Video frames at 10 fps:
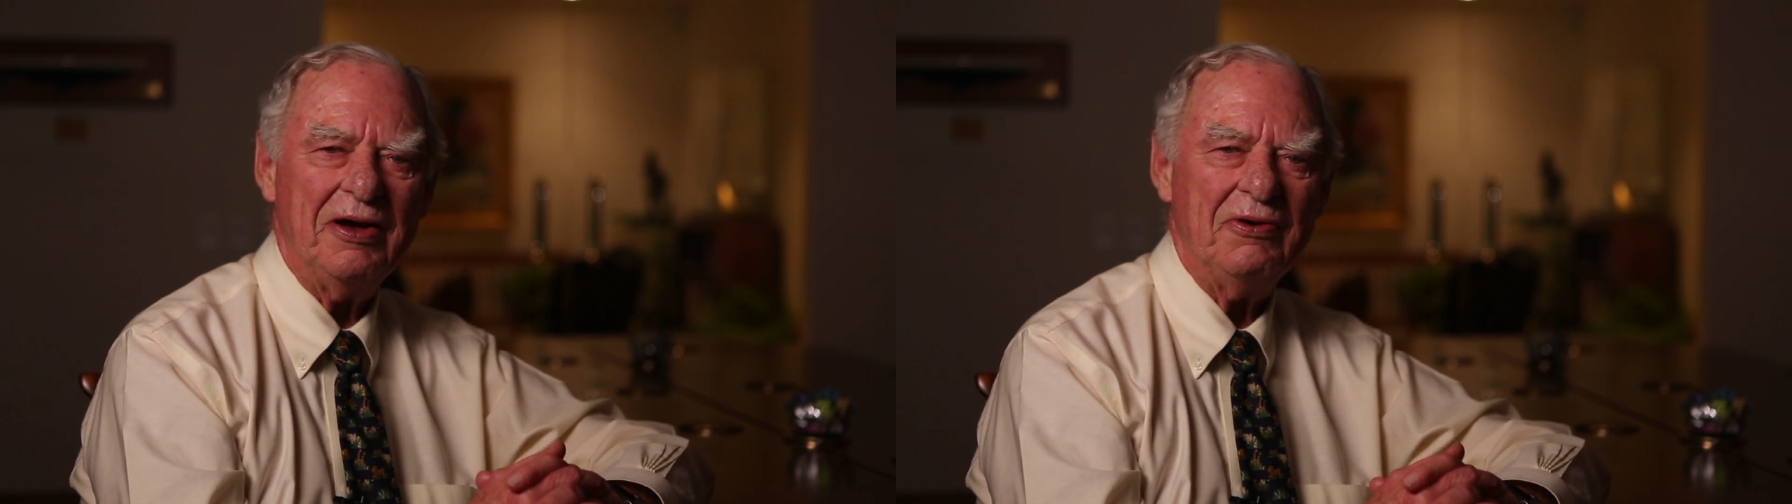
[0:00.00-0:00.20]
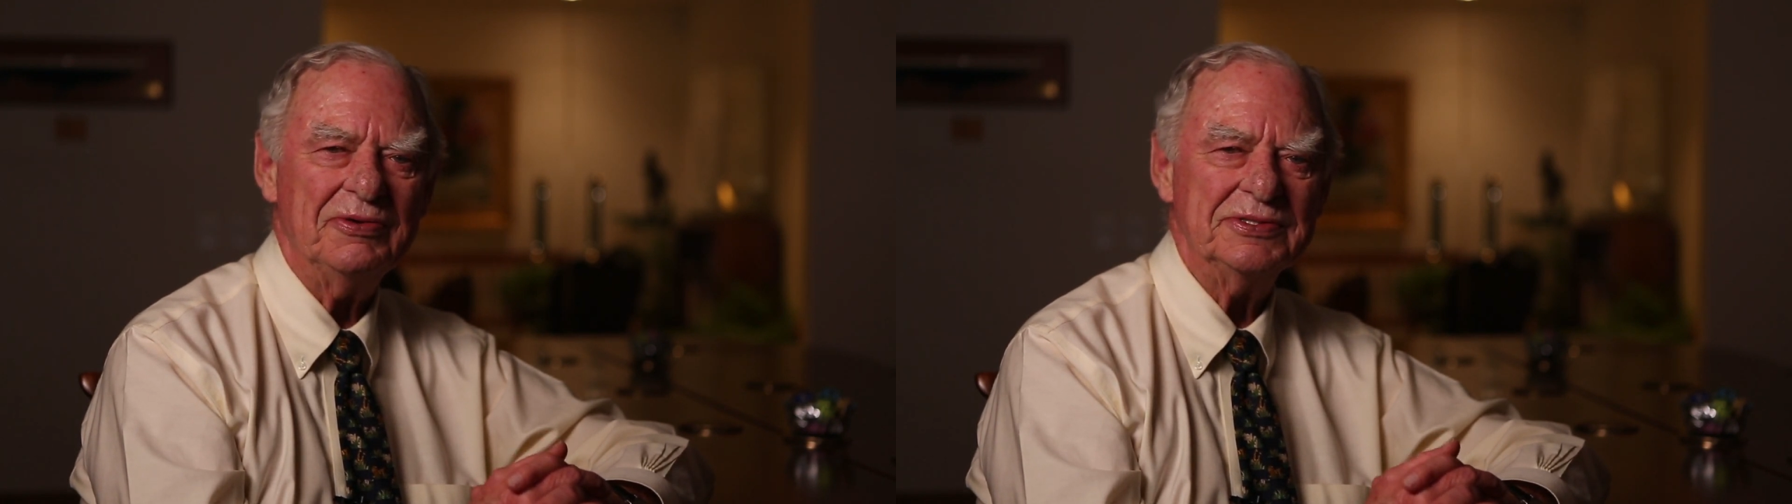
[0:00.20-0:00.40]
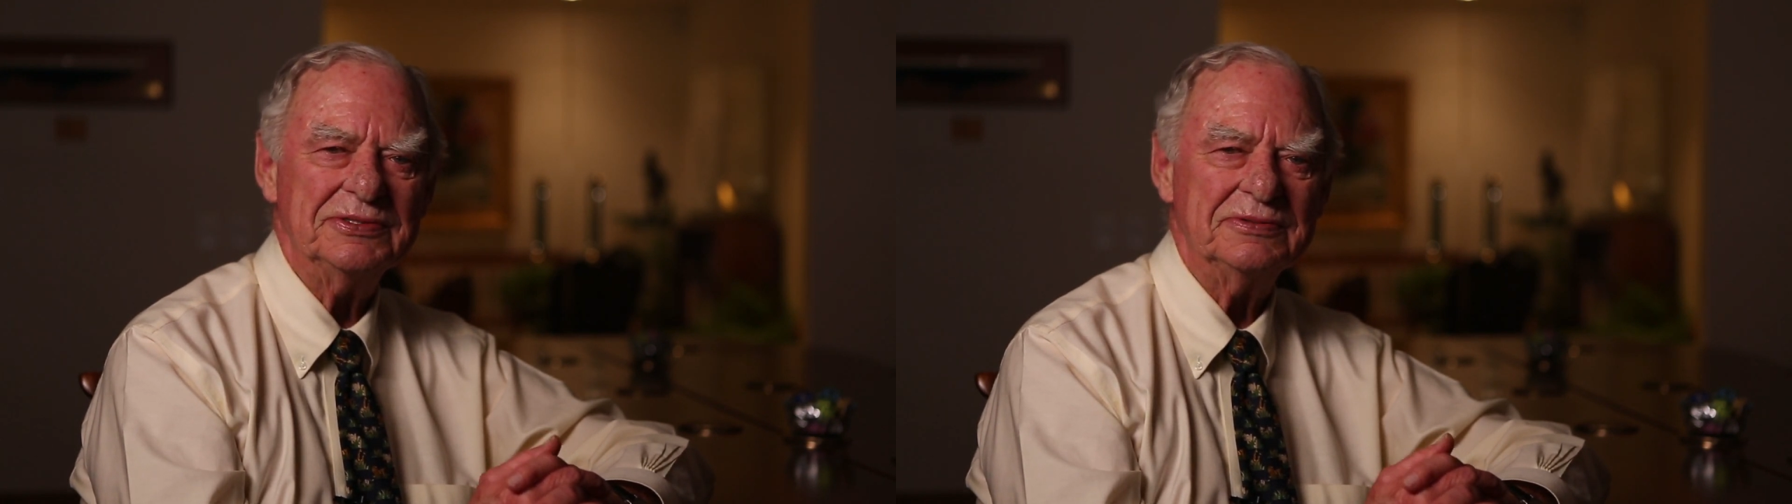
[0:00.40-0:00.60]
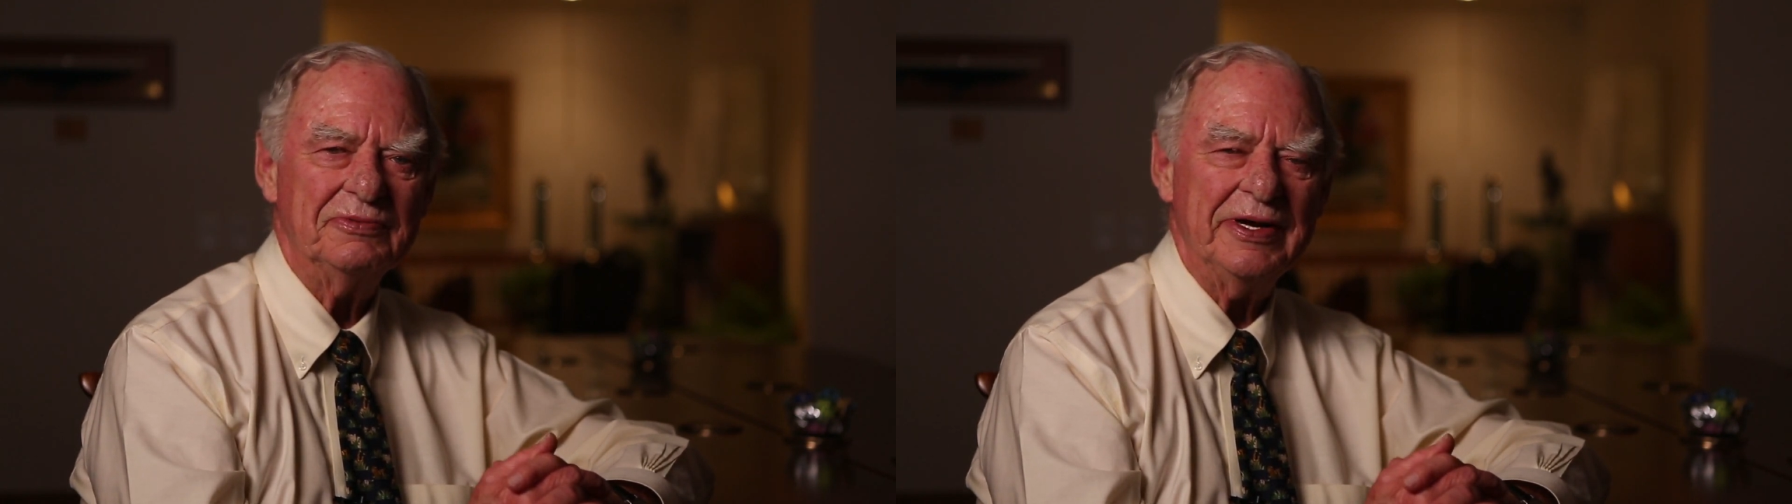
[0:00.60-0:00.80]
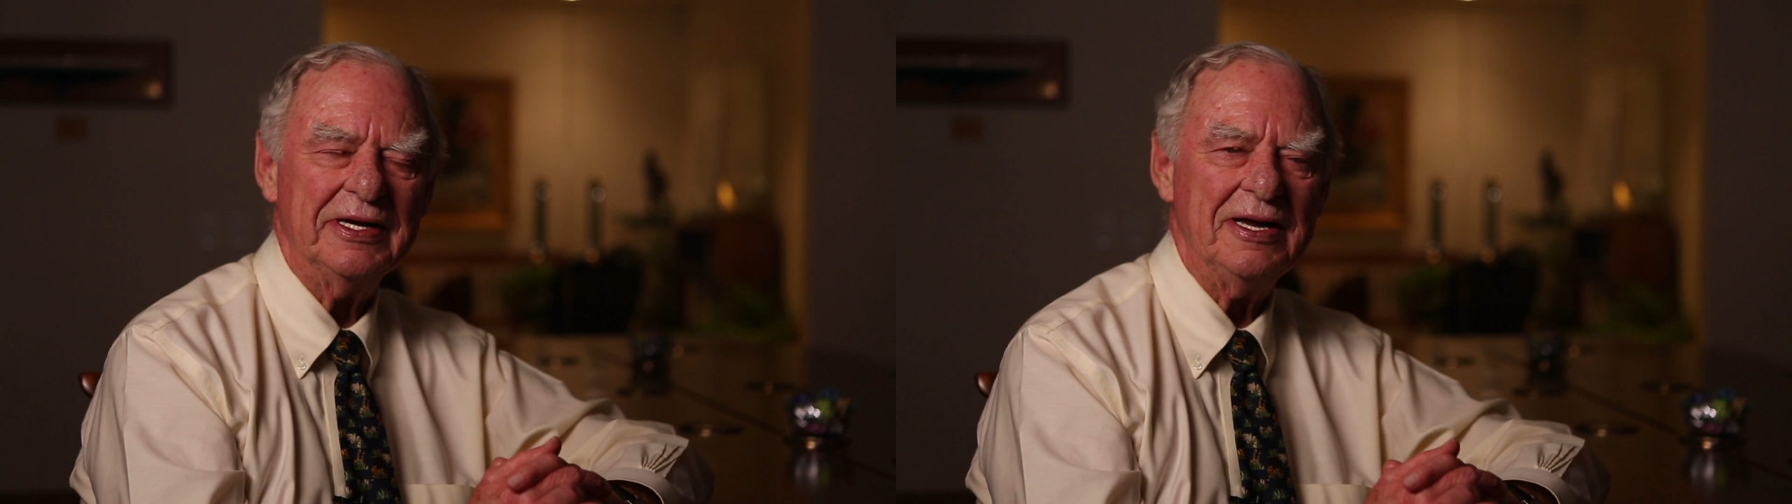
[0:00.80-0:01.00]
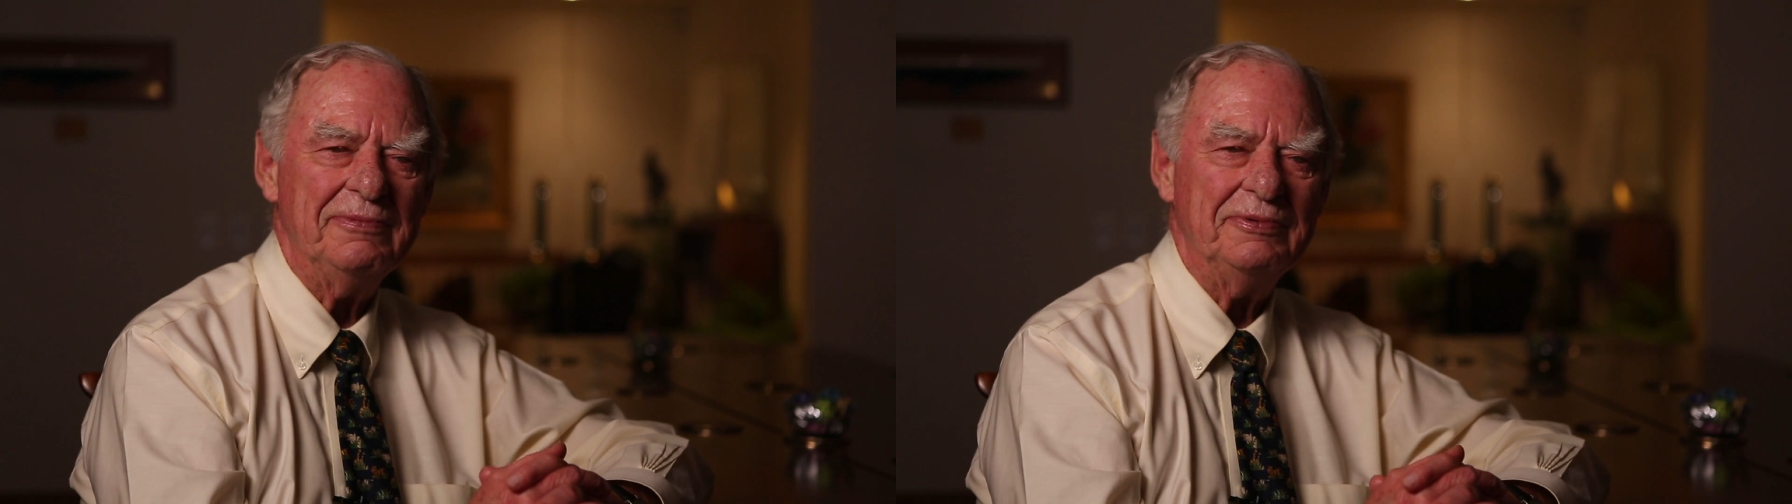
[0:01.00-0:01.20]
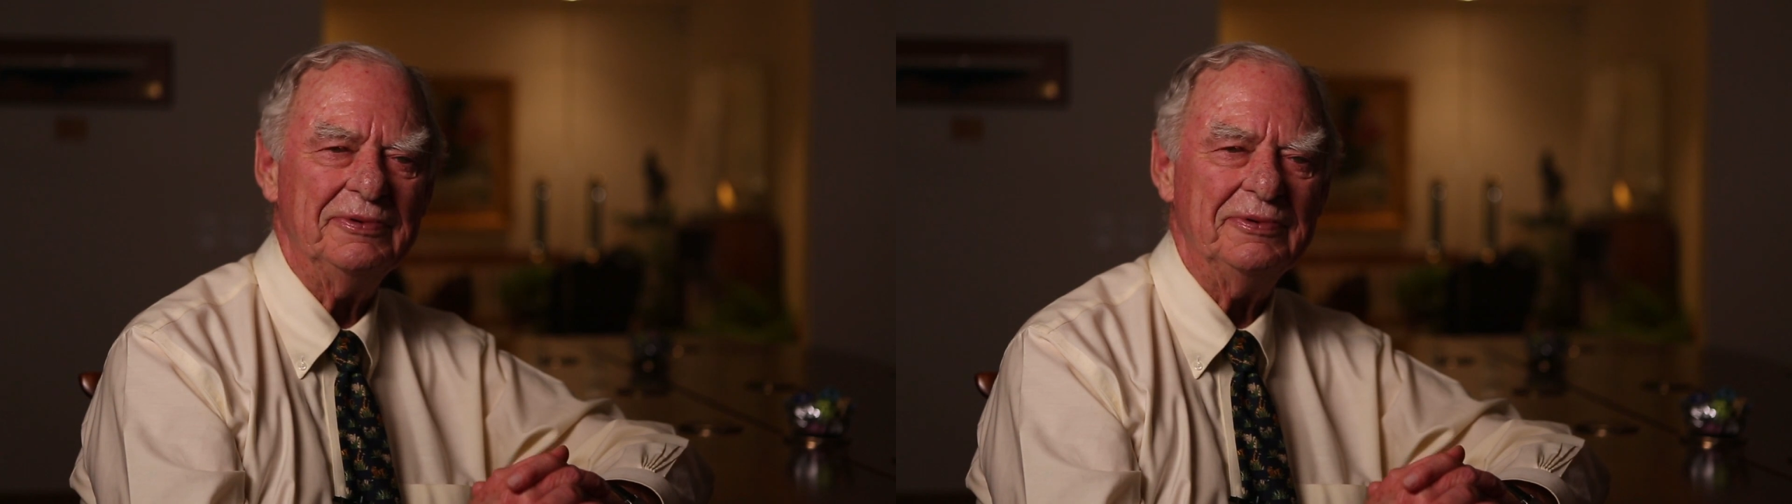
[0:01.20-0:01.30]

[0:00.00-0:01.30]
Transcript: I always wake up